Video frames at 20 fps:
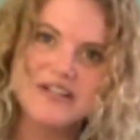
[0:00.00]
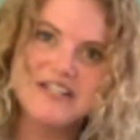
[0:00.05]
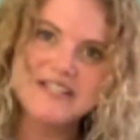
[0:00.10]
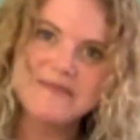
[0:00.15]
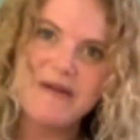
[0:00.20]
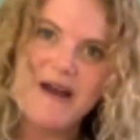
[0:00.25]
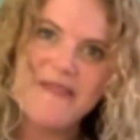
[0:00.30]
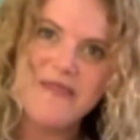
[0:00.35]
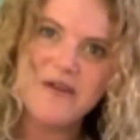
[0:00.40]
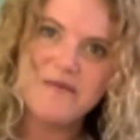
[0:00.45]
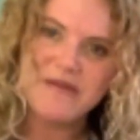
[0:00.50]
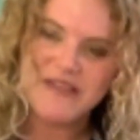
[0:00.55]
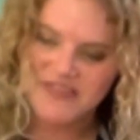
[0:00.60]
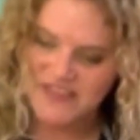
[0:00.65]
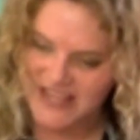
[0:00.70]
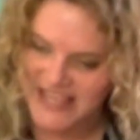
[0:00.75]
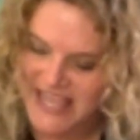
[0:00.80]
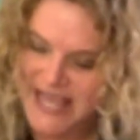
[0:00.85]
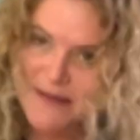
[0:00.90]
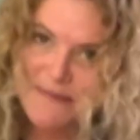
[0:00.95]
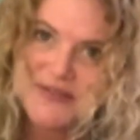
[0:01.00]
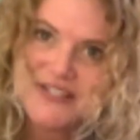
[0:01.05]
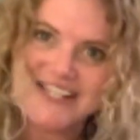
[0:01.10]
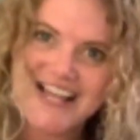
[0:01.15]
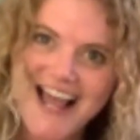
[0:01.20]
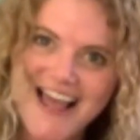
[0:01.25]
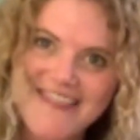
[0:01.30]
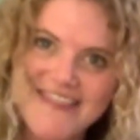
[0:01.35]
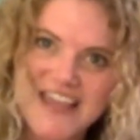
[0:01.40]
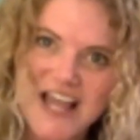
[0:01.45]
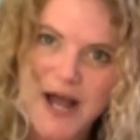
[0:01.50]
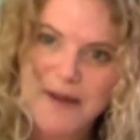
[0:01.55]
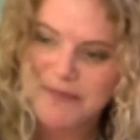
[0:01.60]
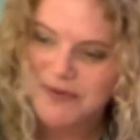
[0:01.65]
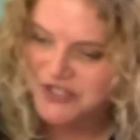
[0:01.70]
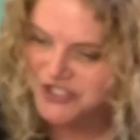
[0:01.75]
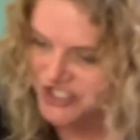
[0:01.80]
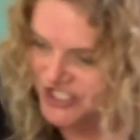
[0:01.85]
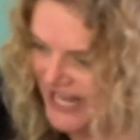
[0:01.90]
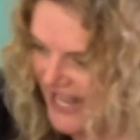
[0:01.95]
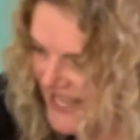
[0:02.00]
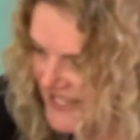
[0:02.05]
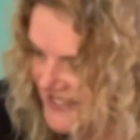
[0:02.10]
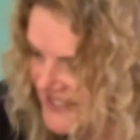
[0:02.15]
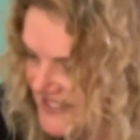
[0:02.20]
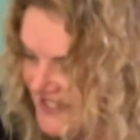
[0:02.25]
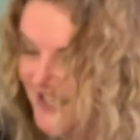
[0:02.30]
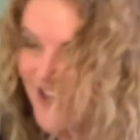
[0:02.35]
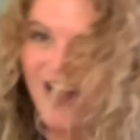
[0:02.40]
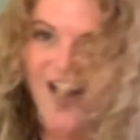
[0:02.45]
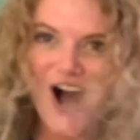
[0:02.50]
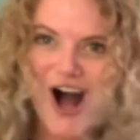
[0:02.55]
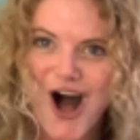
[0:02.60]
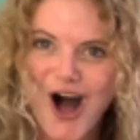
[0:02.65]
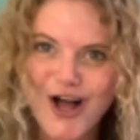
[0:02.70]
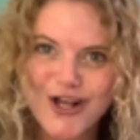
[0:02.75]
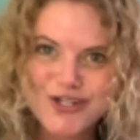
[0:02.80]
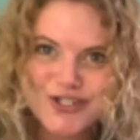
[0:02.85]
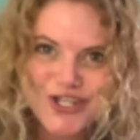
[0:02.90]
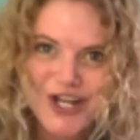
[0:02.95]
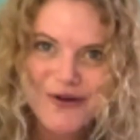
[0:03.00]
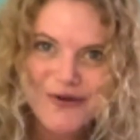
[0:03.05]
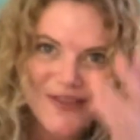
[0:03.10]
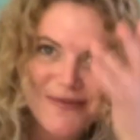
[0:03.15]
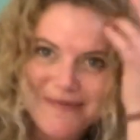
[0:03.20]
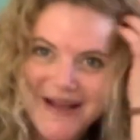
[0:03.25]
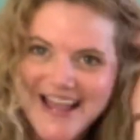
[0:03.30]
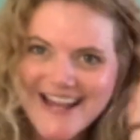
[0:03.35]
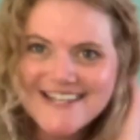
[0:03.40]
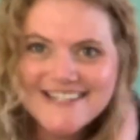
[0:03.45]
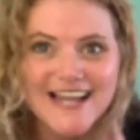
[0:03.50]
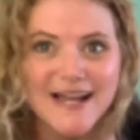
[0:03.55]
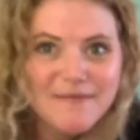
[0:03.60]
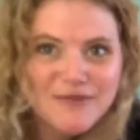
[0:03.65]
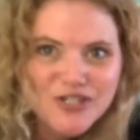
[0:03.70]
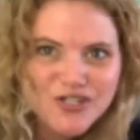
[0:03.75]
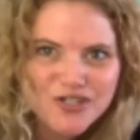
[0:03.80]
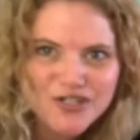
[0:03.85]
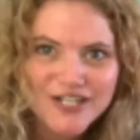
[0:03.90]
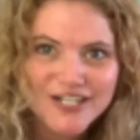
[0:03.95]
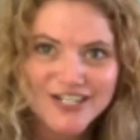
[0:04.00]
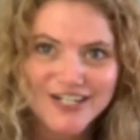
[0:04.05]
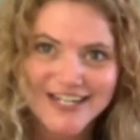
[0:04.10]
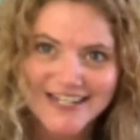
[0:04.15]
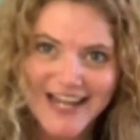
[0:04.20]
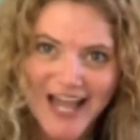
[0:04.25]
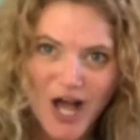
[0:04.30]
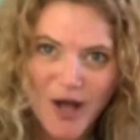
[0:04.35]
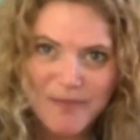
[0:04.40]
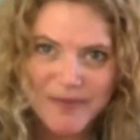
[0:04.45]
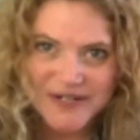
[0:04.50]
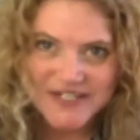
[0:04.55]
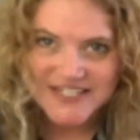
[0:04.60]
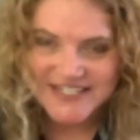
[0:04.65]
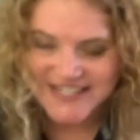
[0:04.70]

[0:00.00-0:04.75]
gonna spot them in the hips and the upper chest. I'll show with my demonstrator and helper